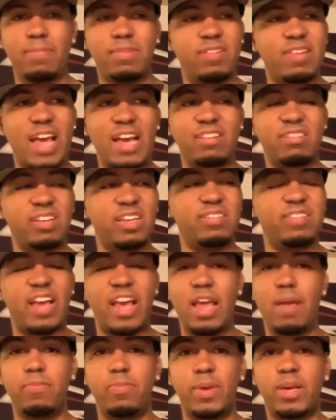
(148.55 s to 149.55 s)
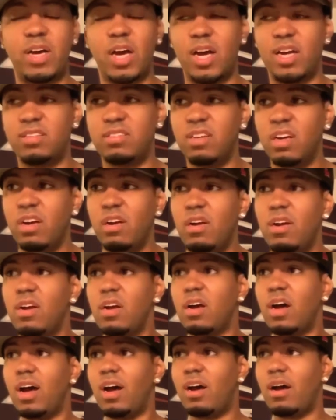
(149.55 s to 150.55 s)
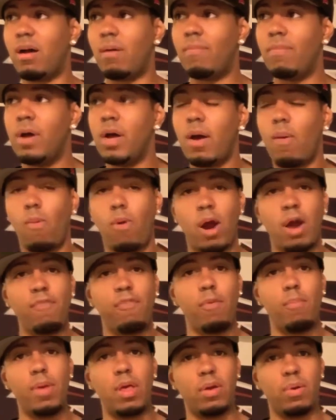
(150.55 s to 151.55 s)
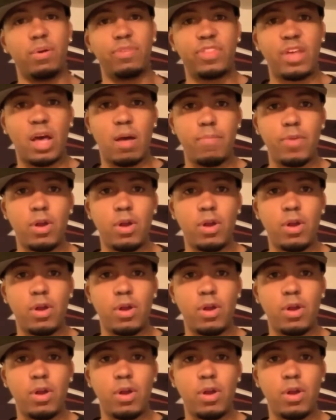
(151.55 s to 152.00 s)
these AFC teams, because we're unfamiliar with them.